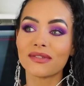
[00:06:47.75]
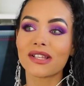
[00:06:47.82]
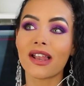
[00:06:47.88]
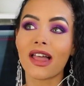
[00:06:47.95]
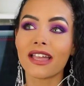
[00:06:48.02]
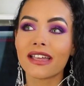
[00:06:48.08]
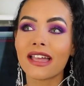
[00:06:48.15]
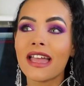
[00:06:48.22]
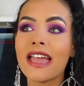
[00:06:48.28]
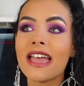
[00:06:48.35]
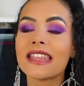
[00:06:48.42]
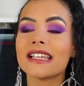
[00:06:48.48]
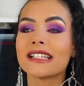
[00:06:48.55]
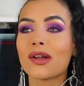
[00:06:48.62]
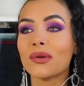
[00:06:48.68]
So, like,
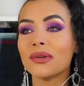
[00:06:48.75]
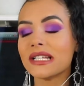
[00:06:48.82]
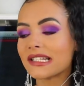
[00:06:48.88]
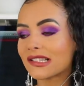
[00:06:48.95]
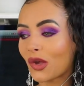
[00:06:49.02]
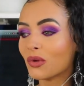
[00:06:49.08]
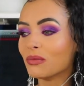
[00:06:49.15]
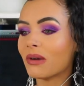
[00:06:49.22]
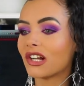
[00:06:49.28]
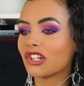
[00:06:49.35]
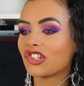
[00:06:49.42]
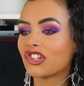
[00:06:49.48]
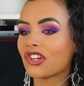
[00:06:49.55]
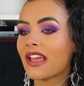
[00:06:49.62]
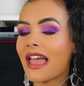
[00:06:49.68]
there's only so
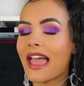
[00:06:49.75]
much